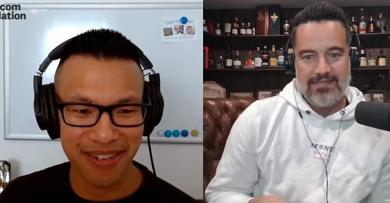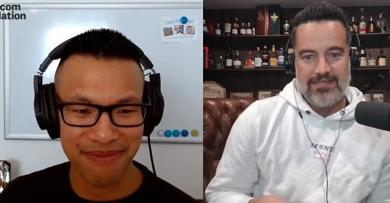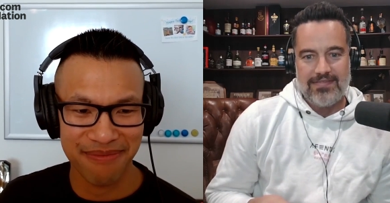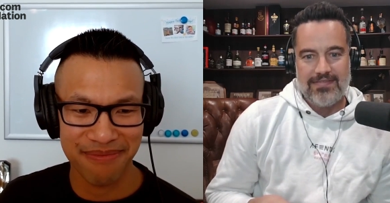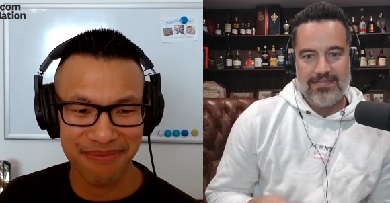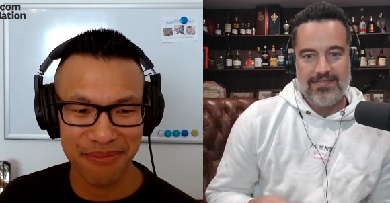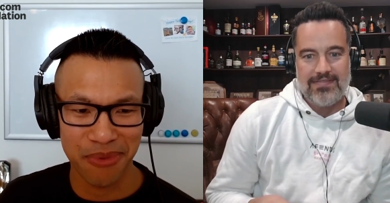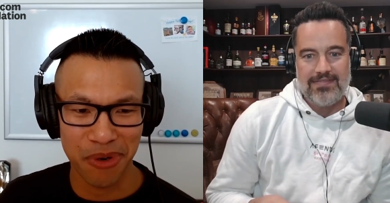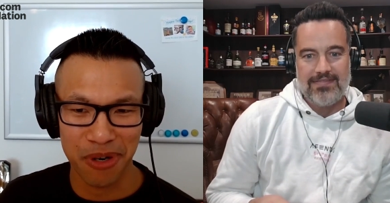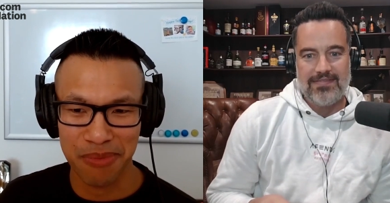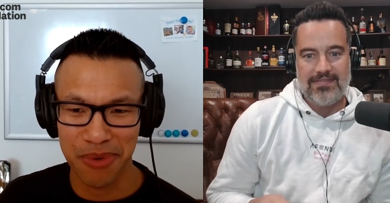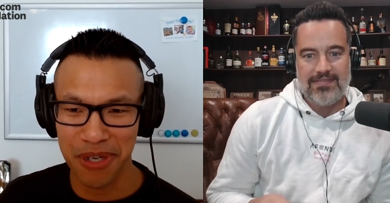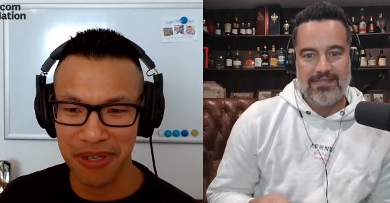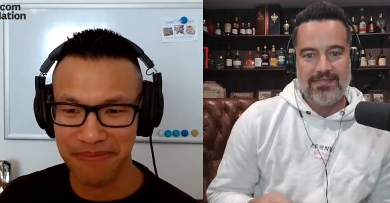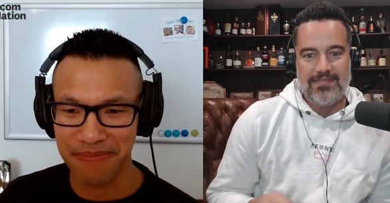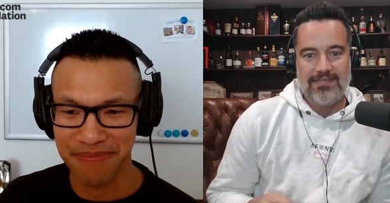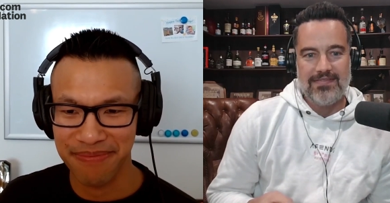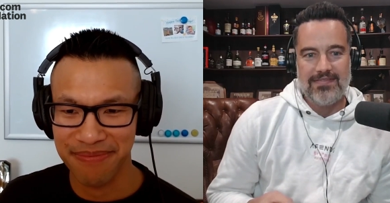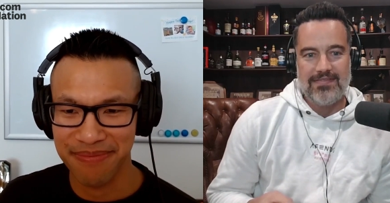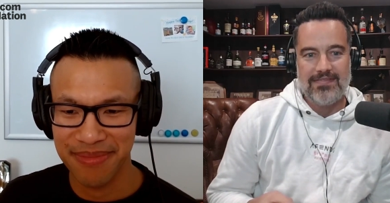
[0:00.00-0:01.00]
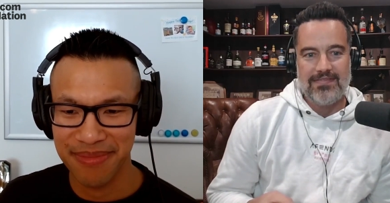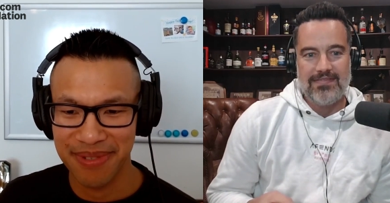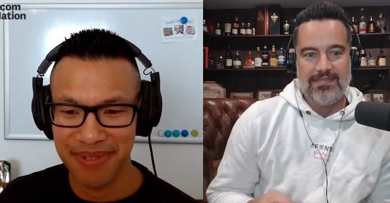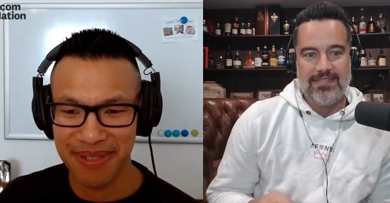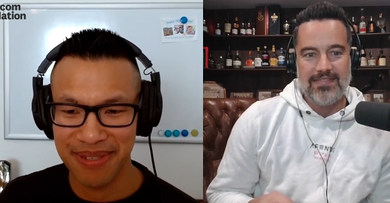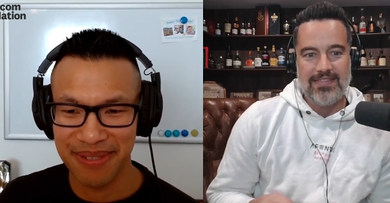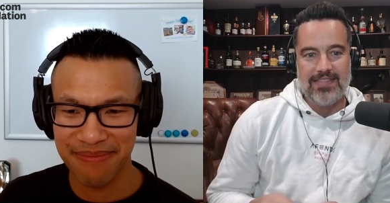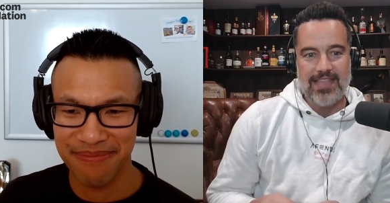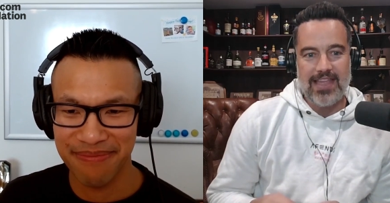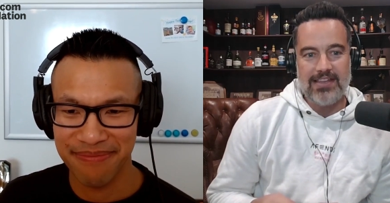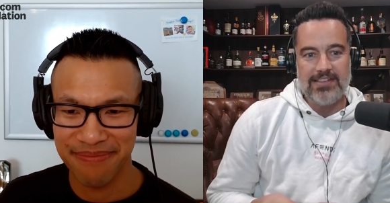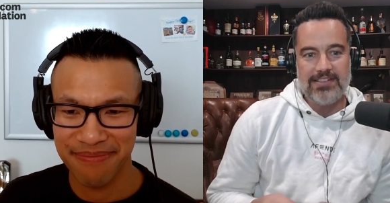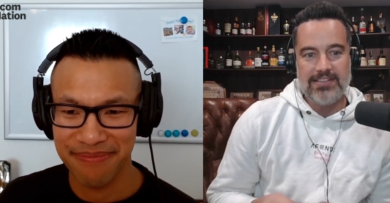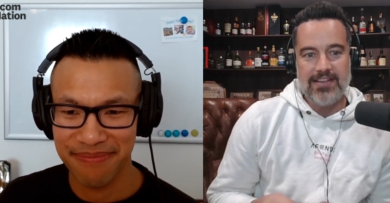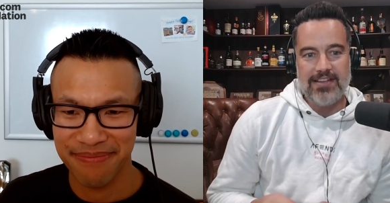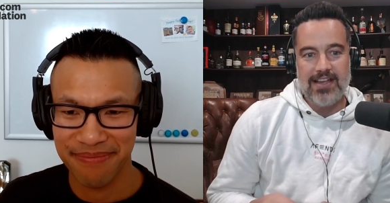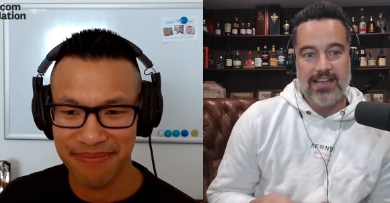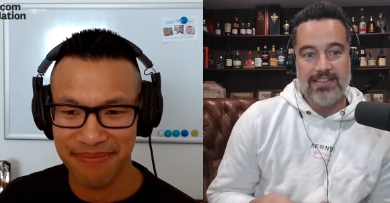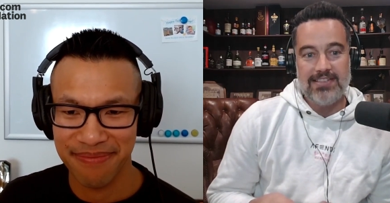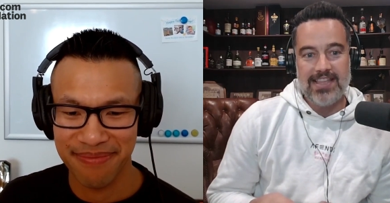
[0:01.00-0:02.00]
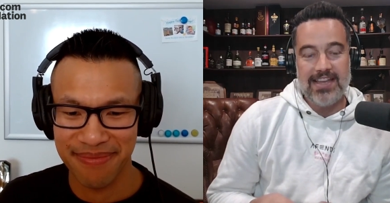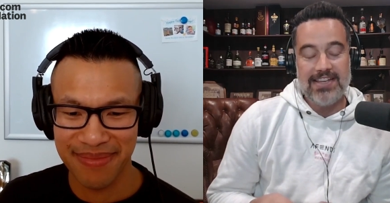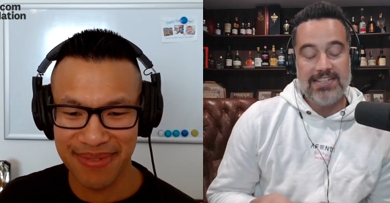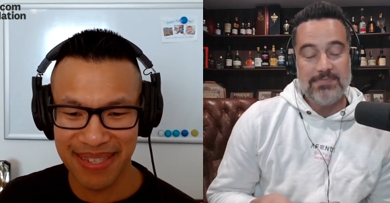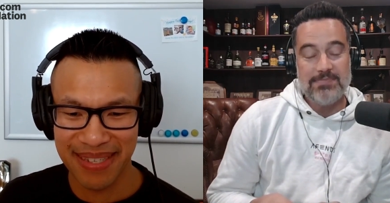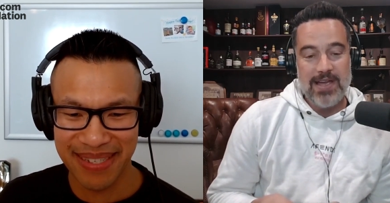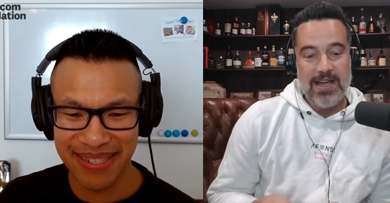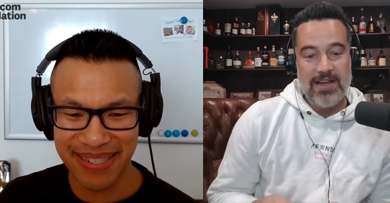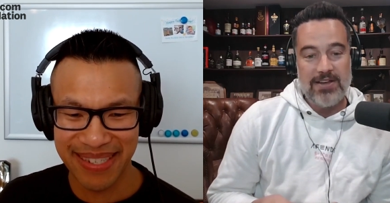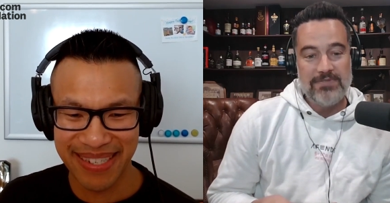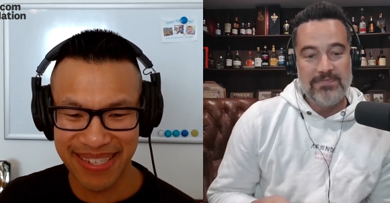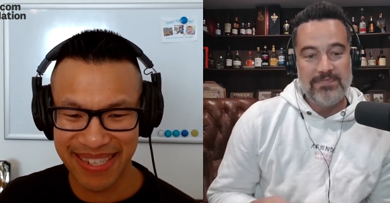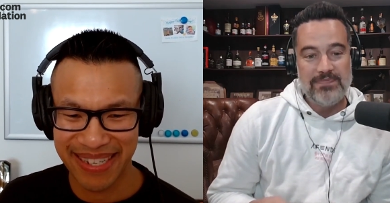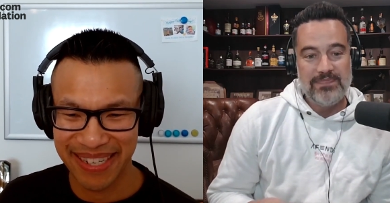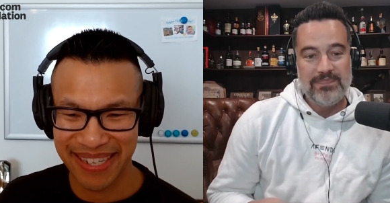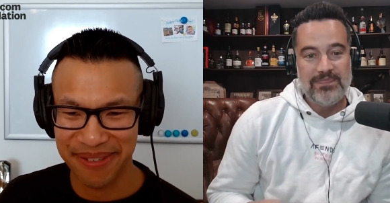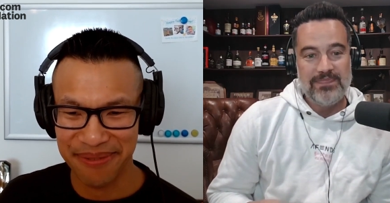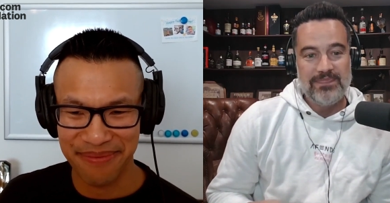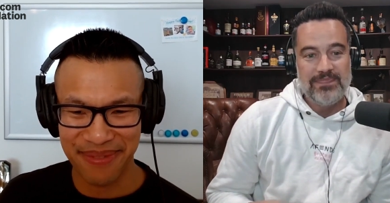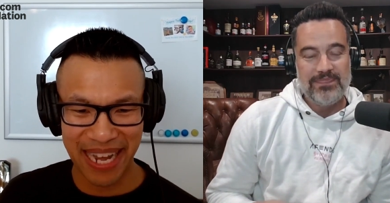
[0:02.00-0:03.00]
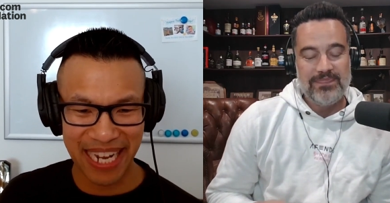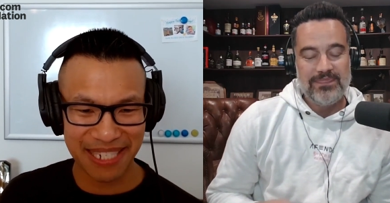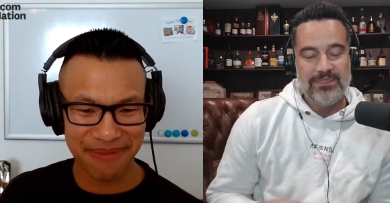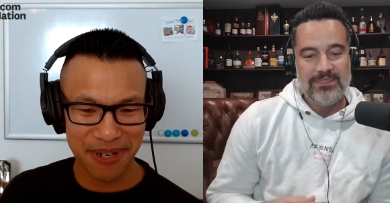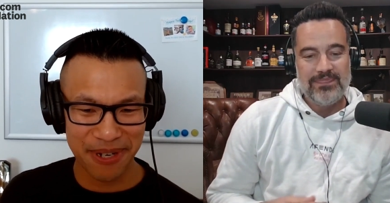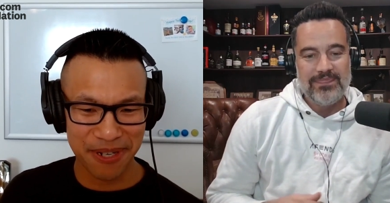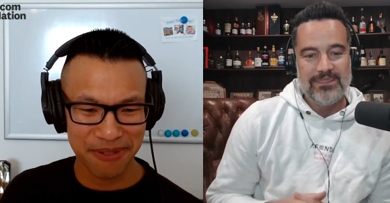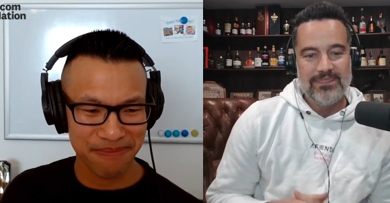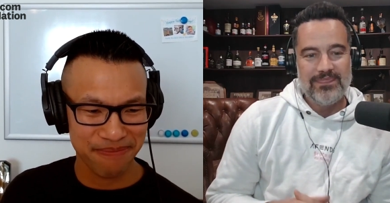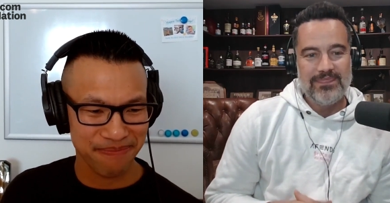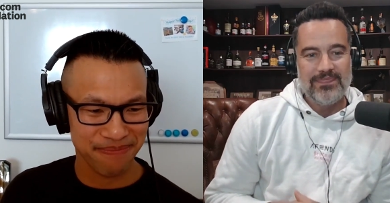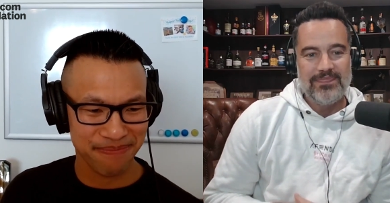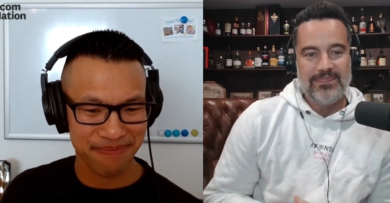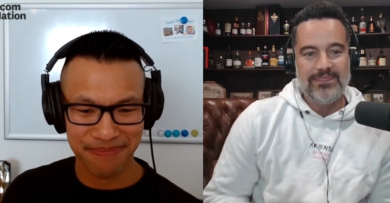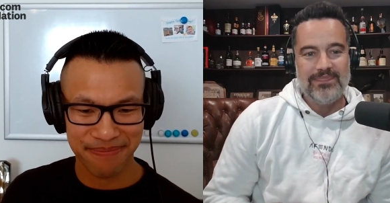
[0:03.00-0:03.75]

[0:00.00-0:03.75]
Speaker 1: it more and more.
Speaker 2: Thanks, guys. Thanks, Mal.
Speaker 1: Cool. Thanks, Paul.